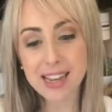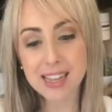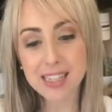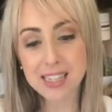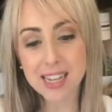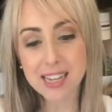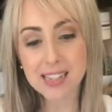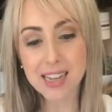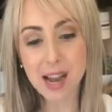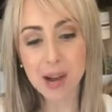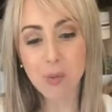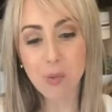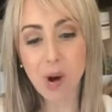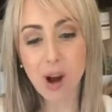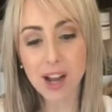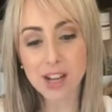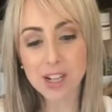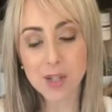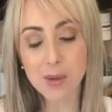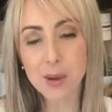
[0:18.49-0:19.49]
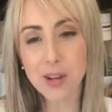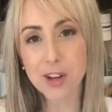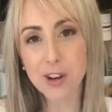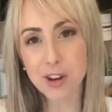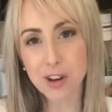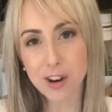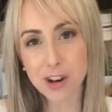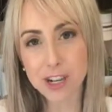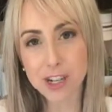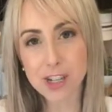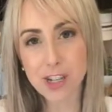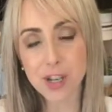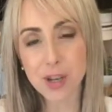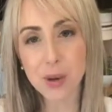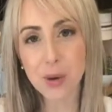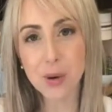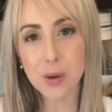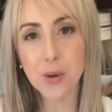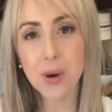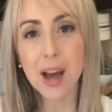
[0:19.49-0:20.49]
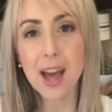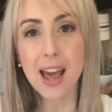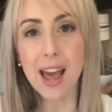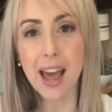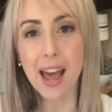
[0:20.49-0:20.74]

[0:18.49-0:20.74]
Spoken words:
is because I want to encourage you